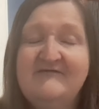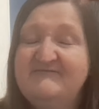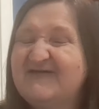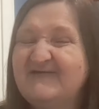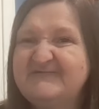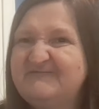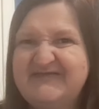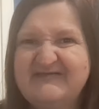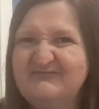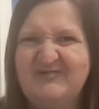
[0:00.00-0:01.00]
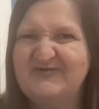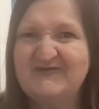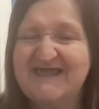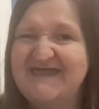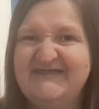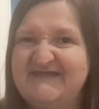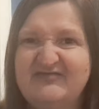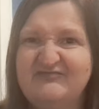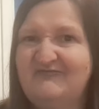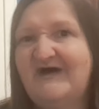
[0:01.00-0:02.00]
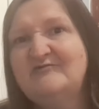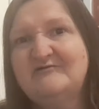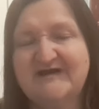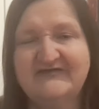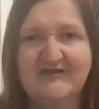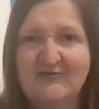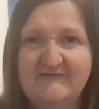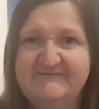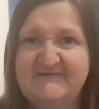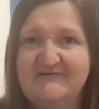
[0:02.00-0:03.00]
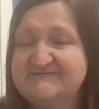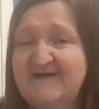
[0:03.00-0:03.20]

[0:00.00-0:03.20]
because we didn't bother getting anything while we were in the concert.